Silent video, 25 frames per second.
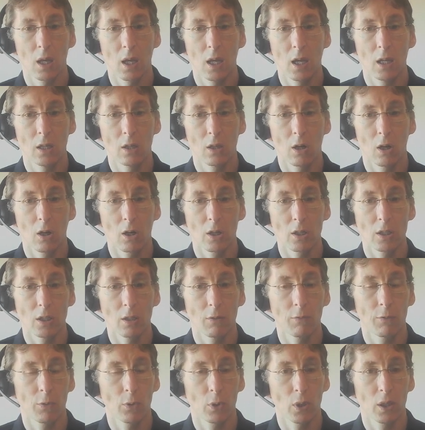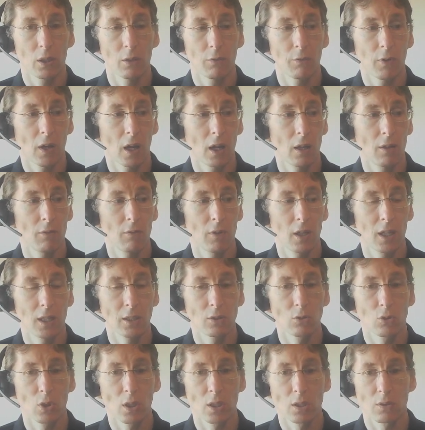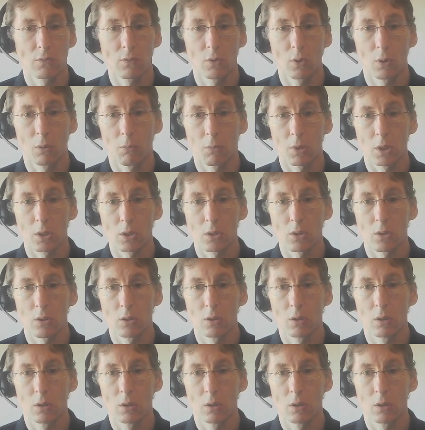and RJ45 LAN transformers,